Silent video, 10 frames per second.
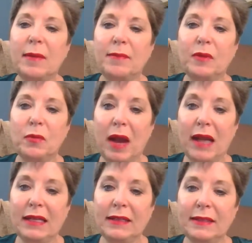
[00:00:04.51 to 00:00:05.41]
new
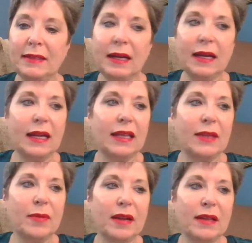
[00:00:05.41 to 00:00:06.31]
products and
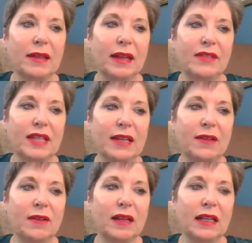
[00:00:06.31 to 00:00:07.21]
the product life
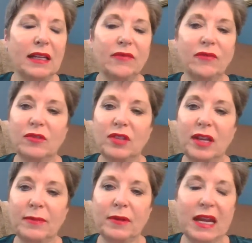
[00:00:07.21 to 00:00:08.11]
cycle on it for
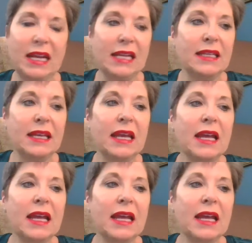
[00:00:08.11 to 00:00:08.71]
Chapter 8.